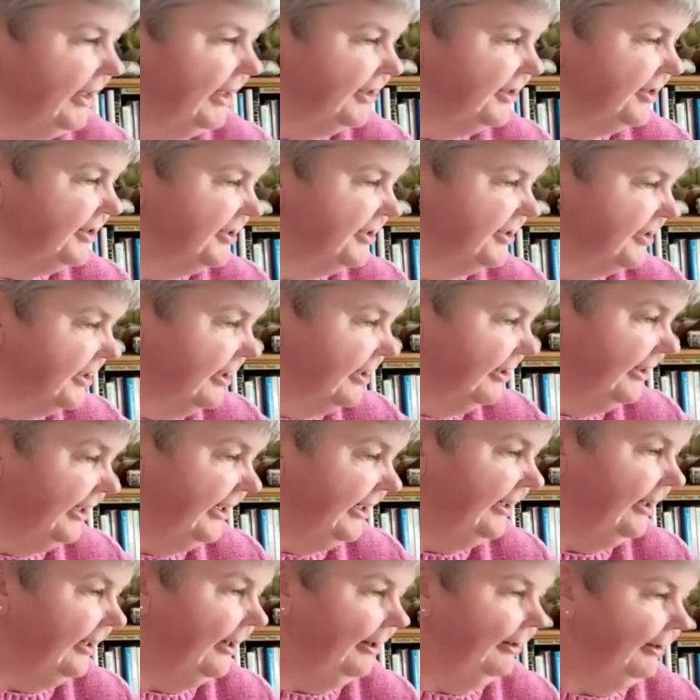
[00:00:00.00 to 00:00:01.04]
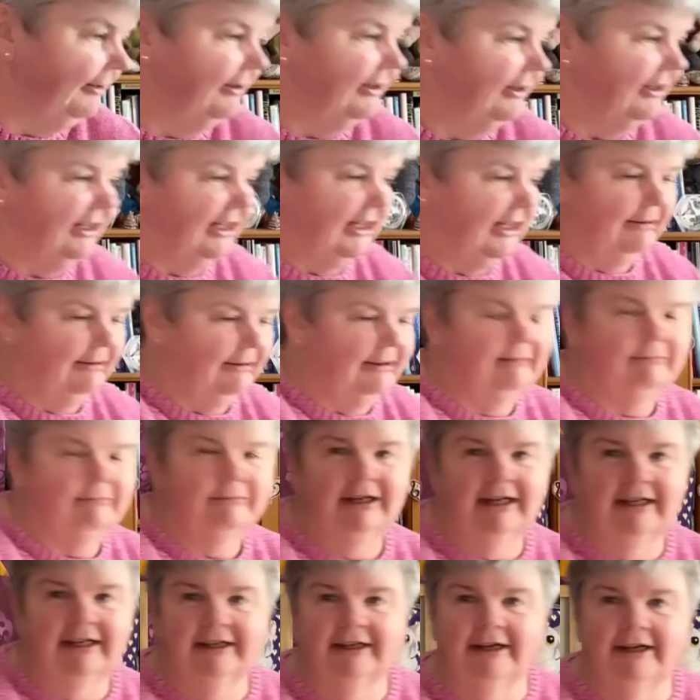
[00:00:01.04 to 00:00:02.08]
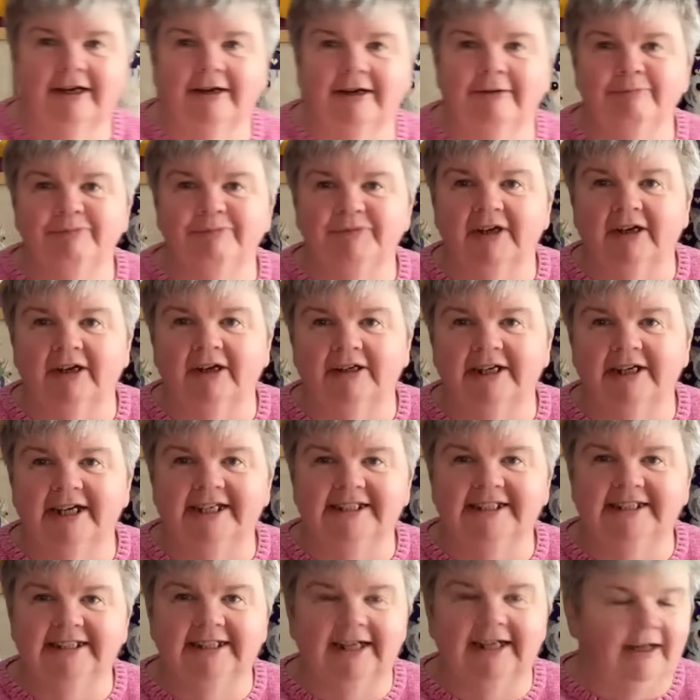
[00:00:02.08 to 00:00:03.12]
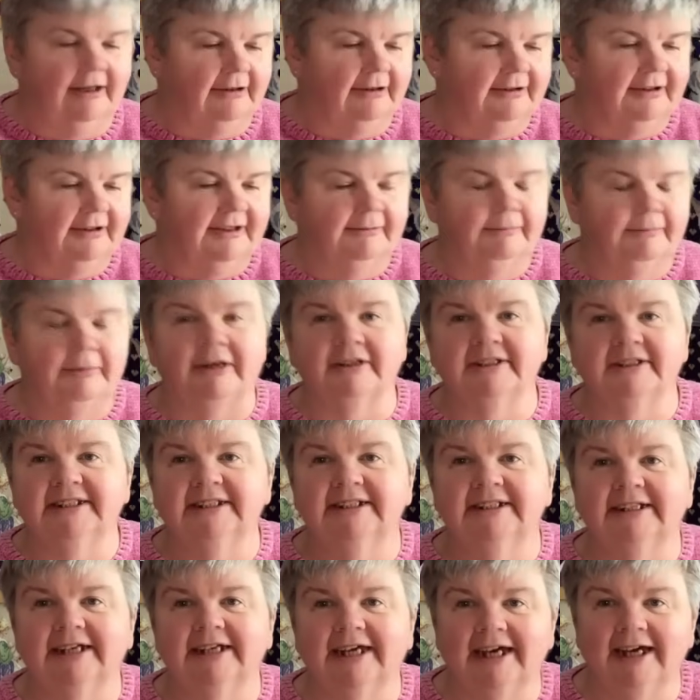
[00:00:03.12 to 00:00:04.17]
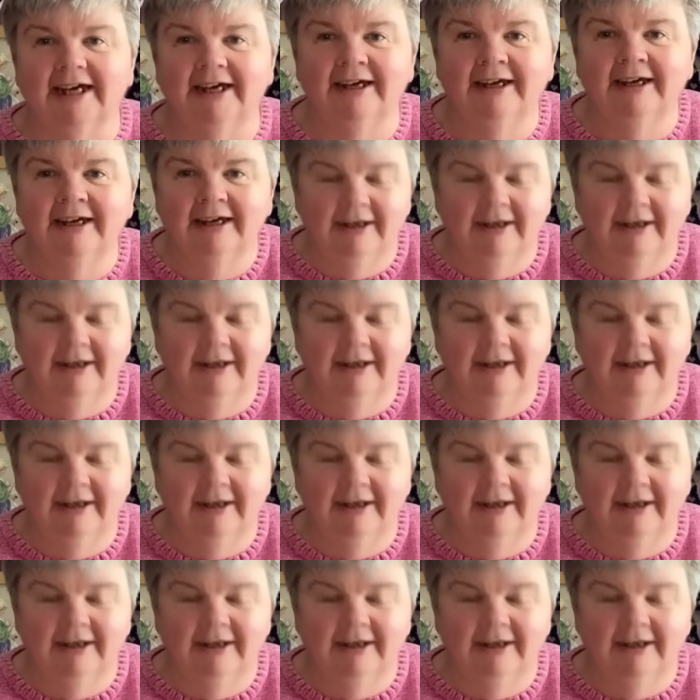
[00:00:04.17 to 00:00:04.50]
just got it out, and we had a lazy day on the Boxing Day.